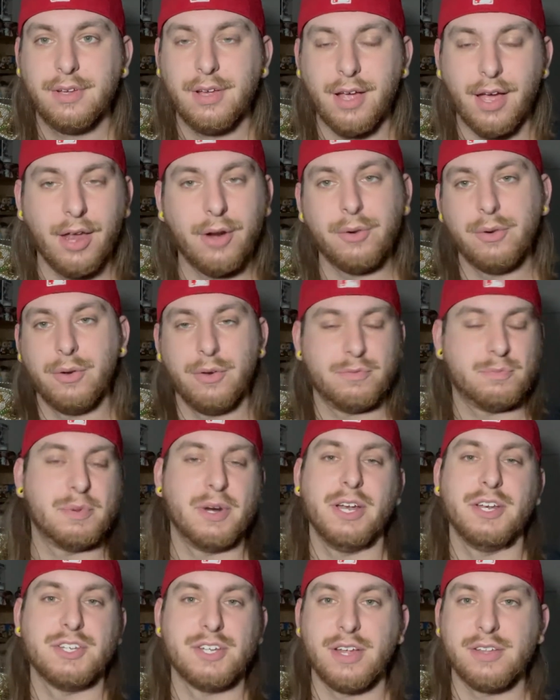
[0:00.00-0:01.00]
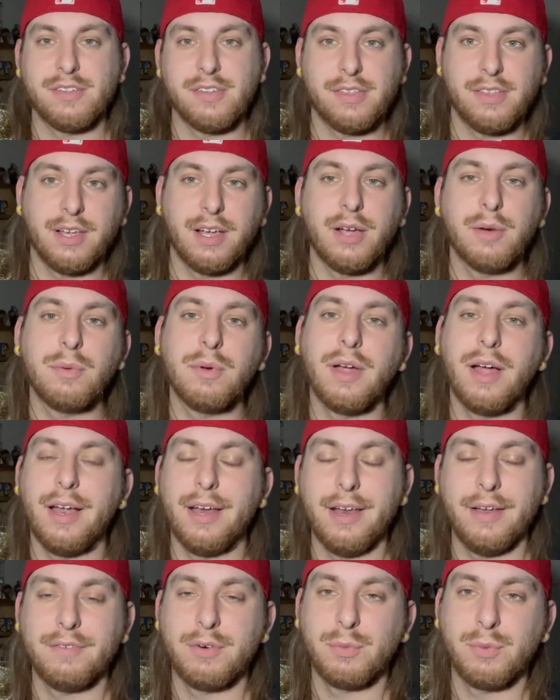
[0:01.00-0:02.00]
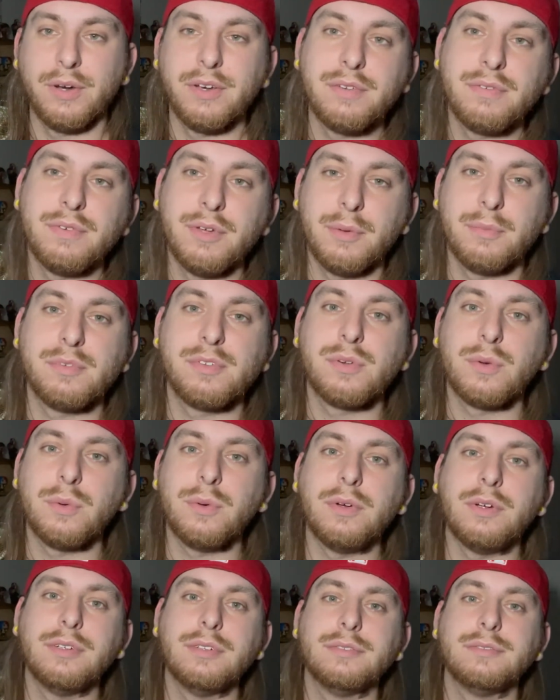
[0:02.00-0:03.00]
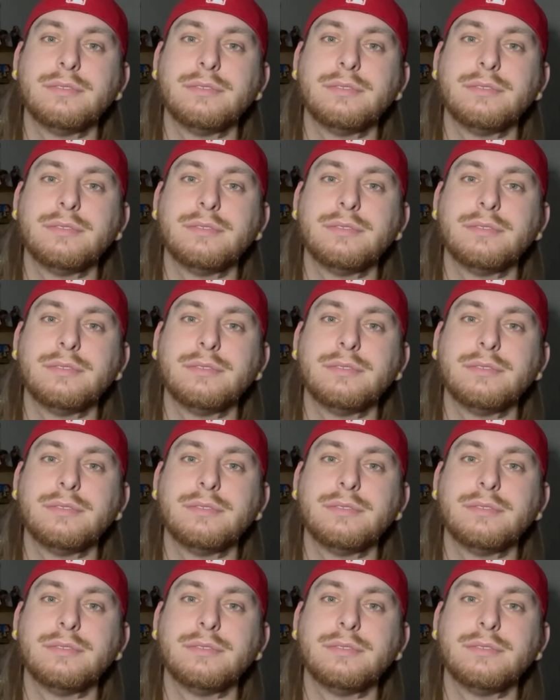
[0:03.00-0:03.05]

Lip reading: I don't know if branch out's a thing. I never went to film school.